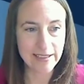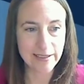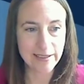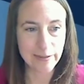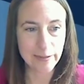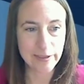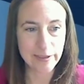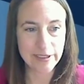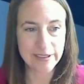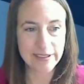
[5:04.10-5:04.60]

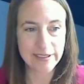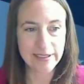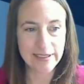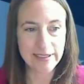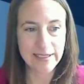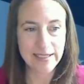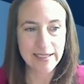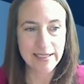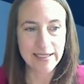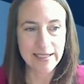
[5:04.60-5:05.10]
Then with
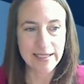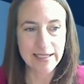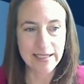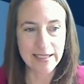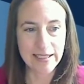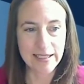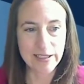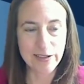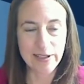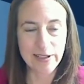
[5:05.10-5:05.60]

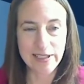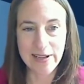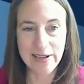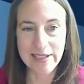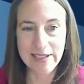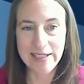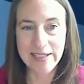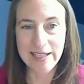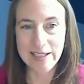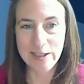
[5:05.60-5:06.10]
trying
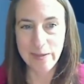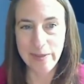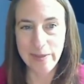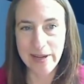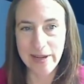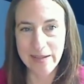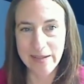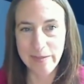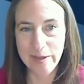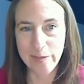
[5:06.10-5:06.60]
to
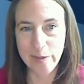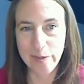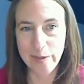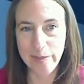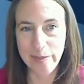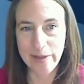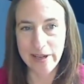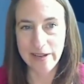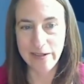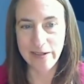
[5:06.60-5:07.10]
anticipate and be
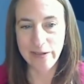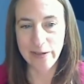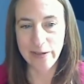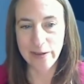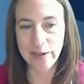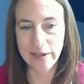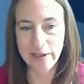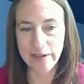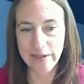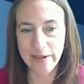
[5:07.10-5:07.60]
prepared
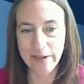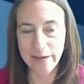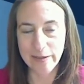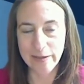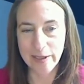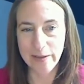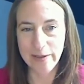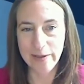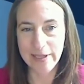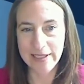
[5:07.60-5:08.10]
for the
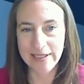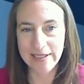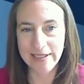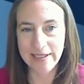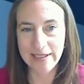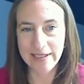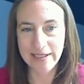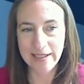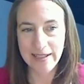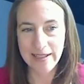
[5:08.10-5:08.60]

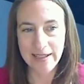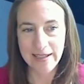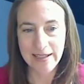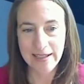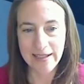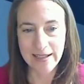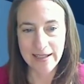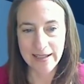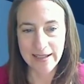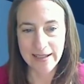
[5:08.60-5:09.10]
requests
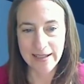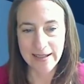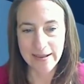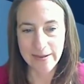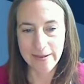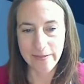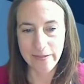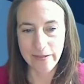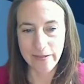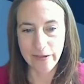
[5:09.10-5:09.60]

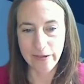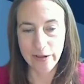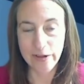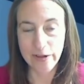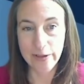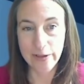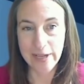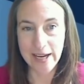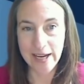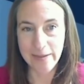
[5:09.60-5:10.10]
for
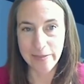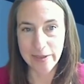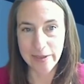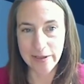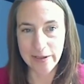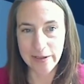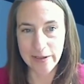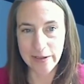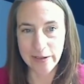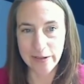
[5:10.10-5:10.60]
new
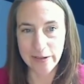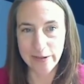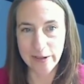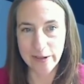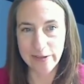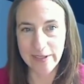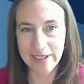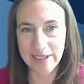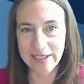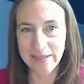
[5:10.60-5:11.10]
capital or
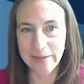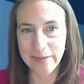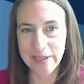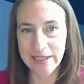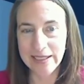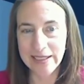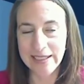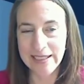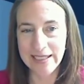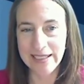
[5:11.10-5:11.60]
for
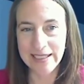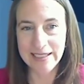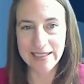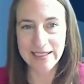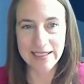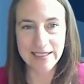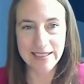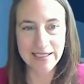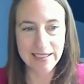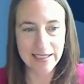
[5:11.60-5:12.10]
flexibility in
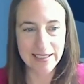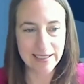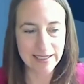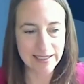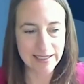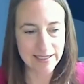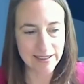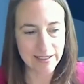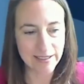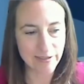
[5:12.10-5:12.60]

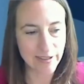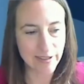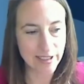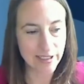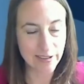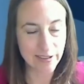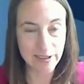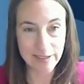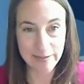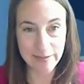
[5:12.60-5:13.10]
existing
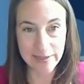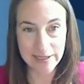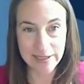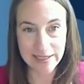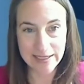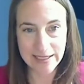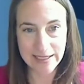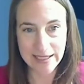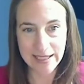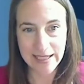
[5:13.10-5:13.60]
fund
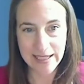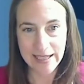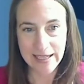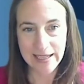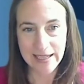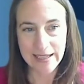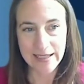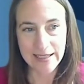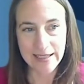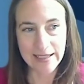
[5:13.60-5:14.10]
agreements
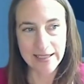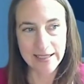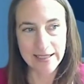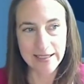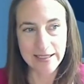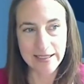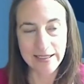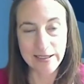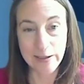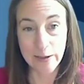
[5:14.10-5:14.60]

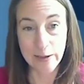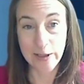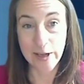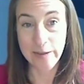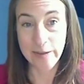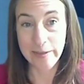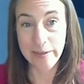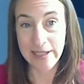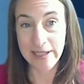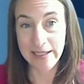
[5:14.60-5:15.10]
to
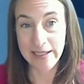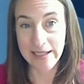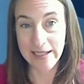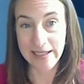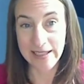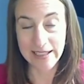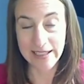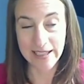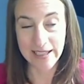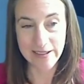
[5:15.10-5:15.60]
accommodate
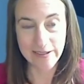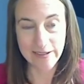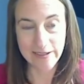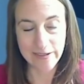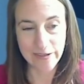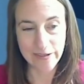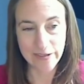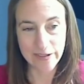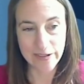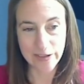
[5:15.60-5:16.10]
any kind
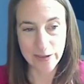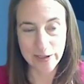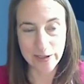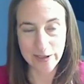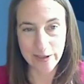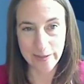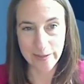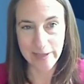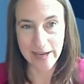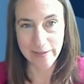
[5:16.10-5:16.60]
of
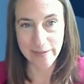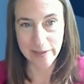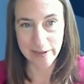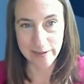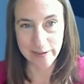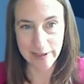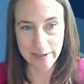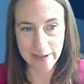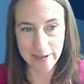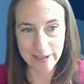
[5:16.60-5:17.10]
short-term
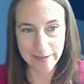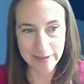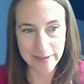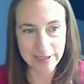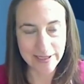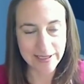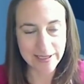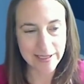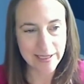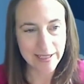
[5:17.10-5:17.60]
capital
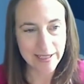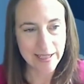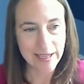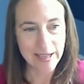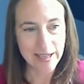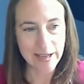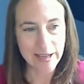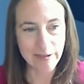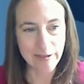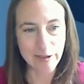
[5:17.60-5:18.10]
requirements
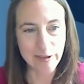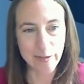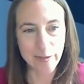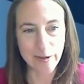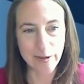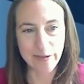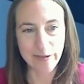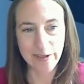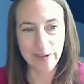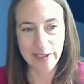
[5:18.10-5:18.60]
of the
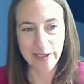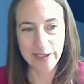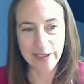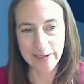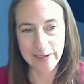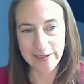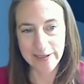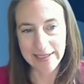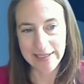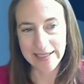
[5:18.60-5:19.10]

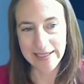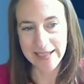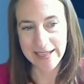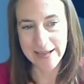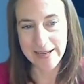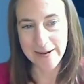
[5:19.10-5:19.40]
portfolio.